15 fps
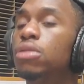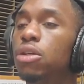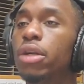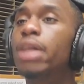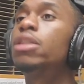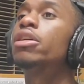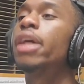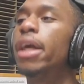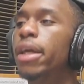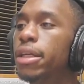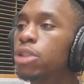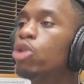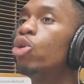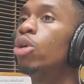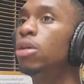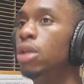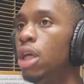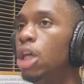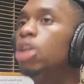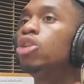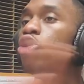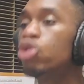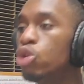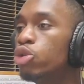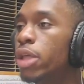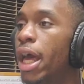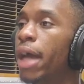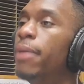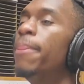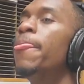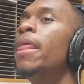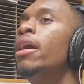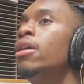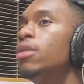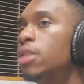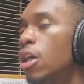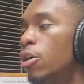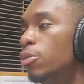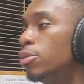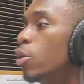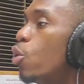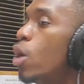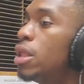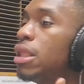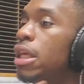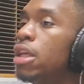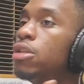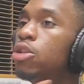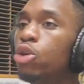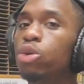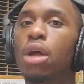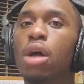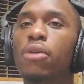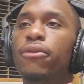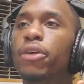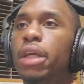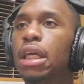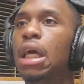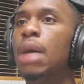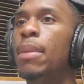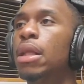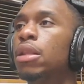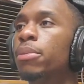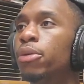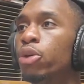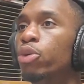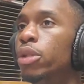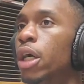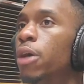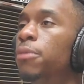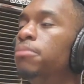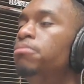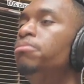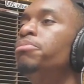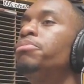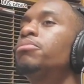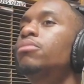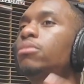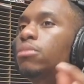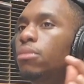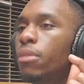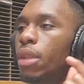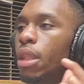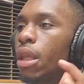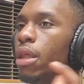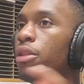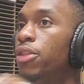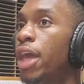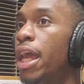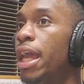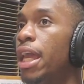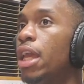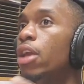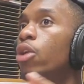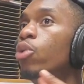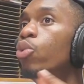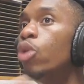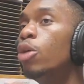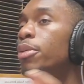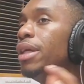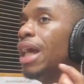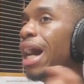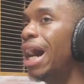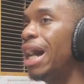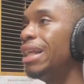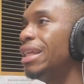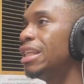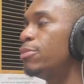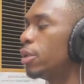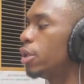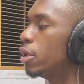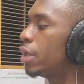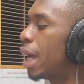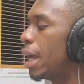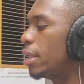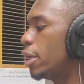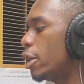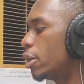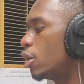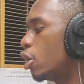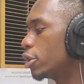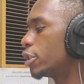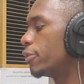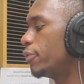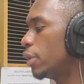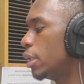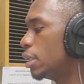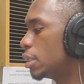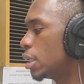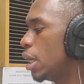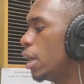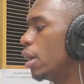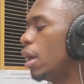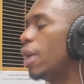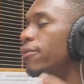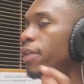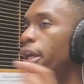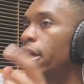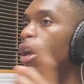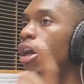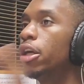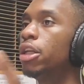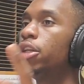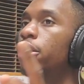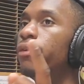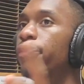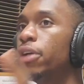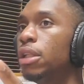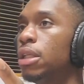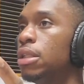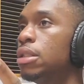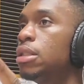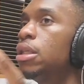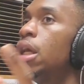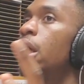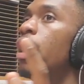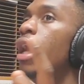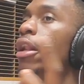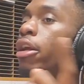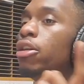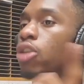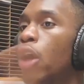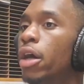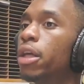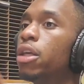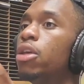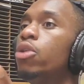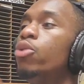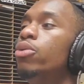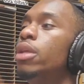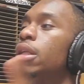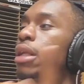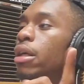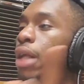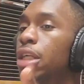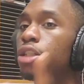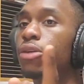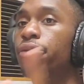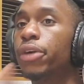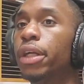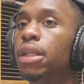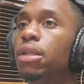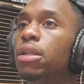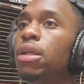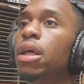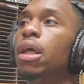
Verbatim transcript: So that's okay, that's cool. You do that. So the one thing too, don't forget about the brute though. They will be honest, but they're not here to hurt your feelings. If they're hurting your feelings and they're dogging you, then they're not your friend.